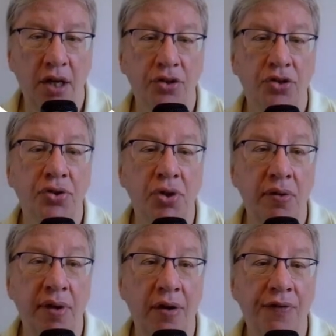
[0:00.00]
the
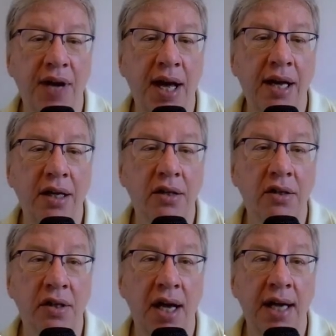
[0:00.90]
story of
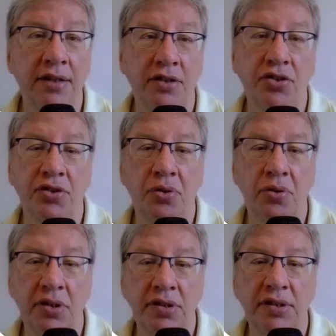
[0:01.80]
Alcor as a
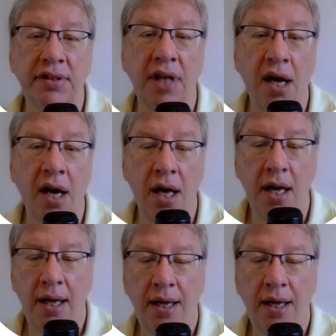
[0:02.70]
stolen star